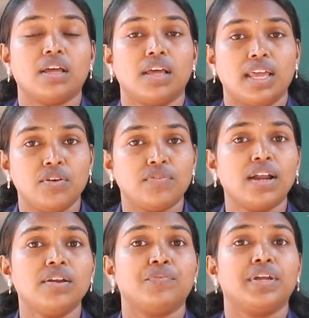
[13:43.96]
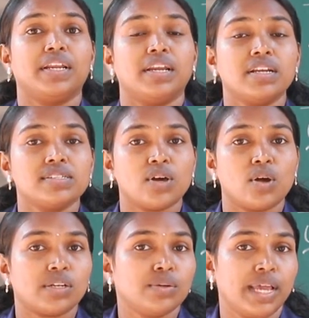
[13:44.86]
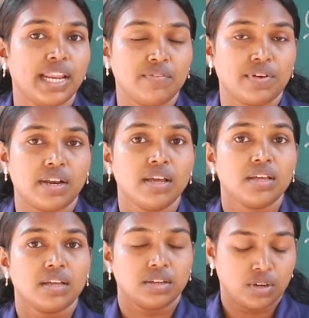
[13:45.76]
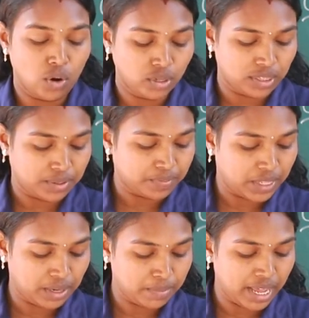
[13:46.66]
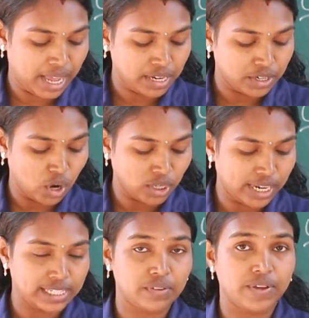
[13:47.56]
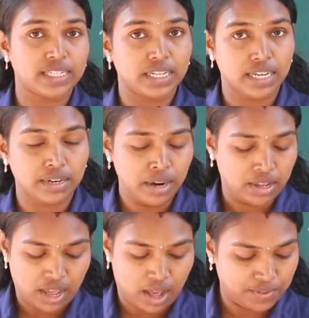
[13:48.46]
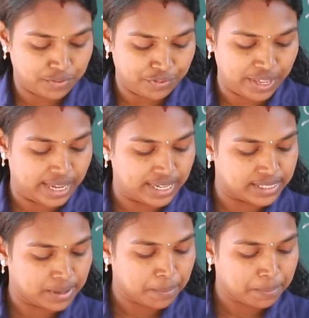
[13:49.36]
anyone, we didn't sell to anyone, not in my end, not cultivated in our field.